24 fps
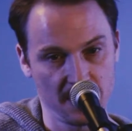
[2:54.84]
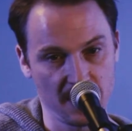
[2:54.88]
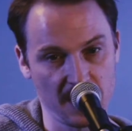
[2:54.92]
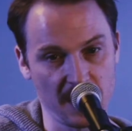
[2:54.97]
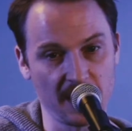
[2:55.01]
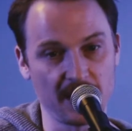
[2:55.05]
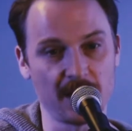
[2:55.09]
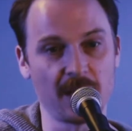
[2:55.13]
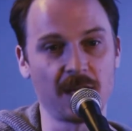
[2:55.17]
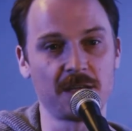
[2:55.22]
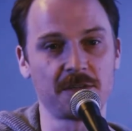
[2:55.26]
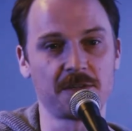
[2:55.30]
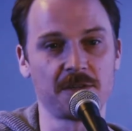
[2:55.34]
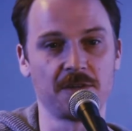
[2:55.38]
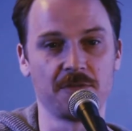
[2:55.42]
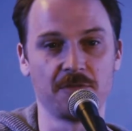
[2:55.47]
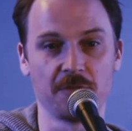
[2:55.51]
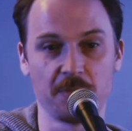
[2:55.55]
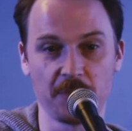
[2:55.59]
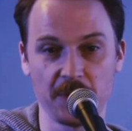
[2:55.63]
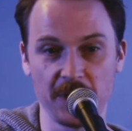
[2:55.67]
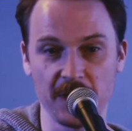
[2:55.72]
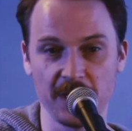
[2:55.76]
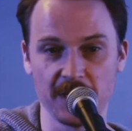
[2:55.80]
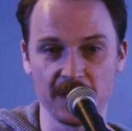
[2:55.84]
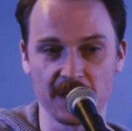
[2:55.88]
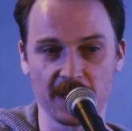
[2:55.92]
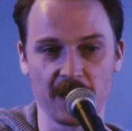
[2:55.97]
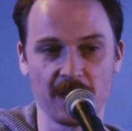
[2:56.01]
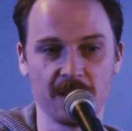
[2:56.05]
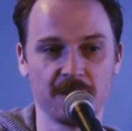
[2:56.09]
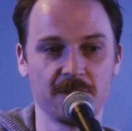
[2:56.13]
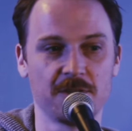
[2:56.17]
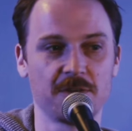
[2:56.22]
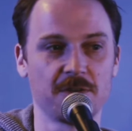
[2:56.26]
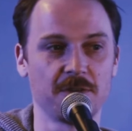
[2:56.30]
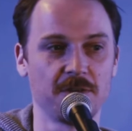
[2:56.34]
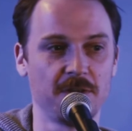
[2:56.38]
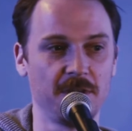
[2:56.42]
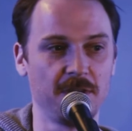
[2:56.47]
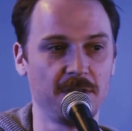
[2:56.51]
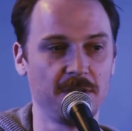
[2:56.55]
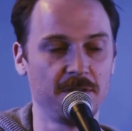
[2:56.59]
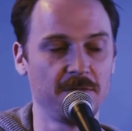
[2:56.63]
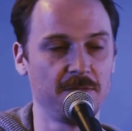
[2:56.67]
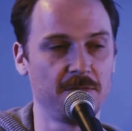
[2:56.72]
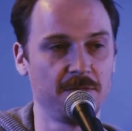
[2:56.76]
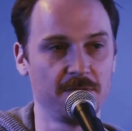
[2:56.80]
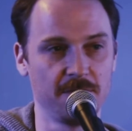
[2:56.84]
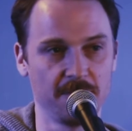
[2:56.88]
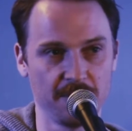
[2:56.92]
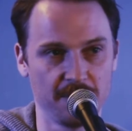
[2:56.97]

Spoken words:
and that's it repeating again. So you